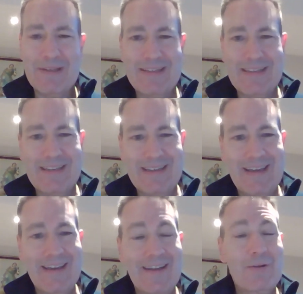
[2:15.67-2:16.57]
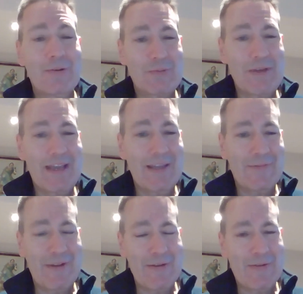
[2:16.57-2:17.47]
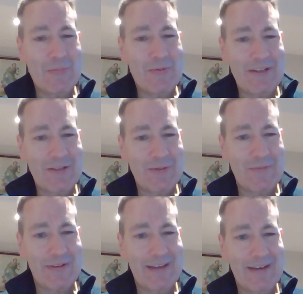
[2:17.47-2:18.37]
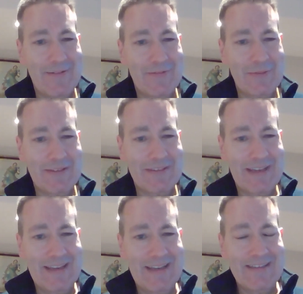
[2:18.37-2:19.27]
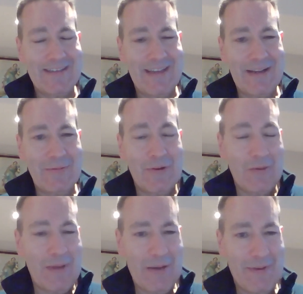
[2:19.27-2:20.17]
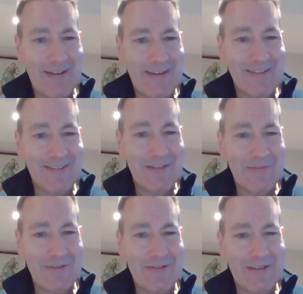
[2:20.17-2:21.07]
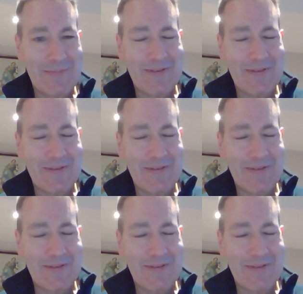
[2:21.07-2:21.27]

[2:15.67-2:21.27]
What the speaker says: but of course we get the phone call pretty swiftly afterwards saying, "What about my conservatory?"